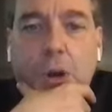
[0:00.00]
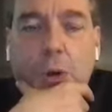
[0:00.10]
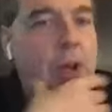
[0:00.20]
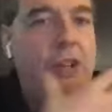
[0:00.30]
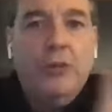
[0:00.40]

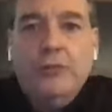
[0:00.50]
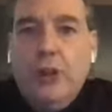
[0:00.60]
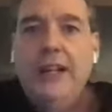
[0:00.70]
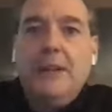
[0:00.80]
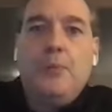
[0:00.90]
when you
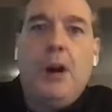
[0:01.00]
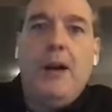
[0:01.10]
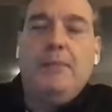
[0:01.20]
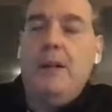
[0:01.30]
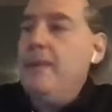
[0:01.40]
look at the
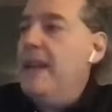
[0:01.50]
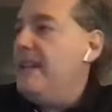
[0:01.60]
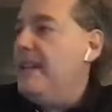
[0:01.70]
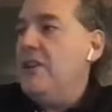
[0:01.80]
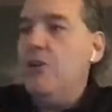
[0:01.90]
problem
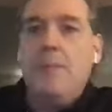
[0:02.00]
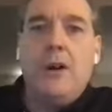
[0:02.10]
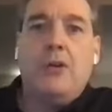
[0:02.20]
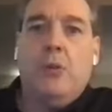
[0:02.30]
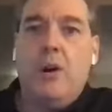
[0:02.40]
in any
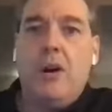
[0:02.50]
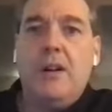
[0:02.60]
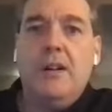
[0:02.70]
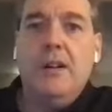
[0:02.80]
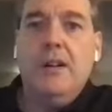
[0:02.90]
numerical work,